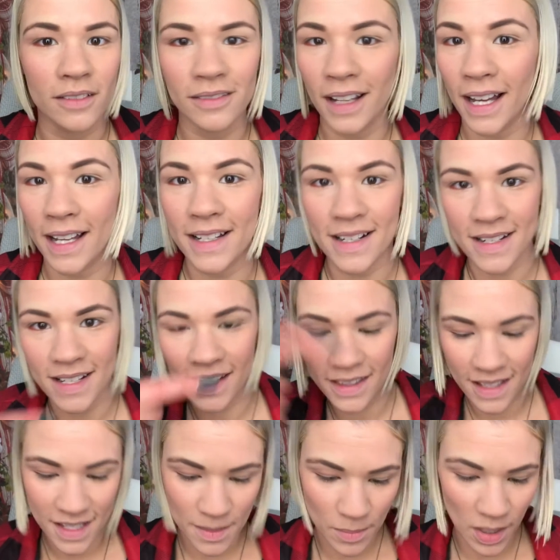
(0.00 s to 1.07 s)
I did
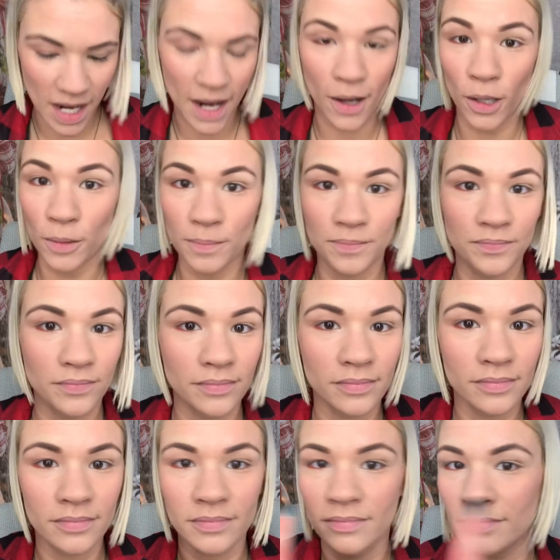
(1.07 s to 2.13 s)
this brow,
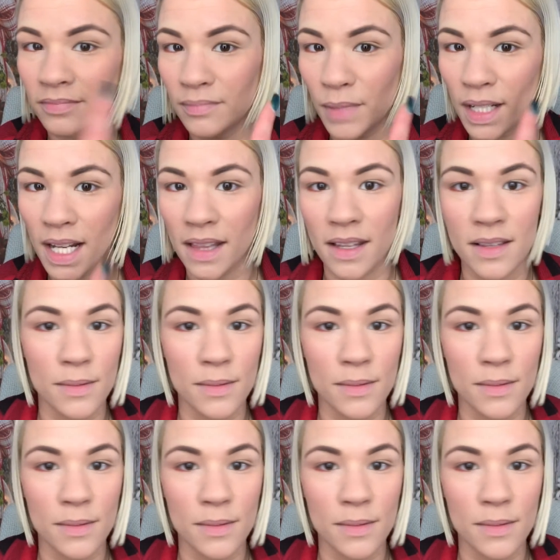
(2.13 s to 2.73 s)
but not this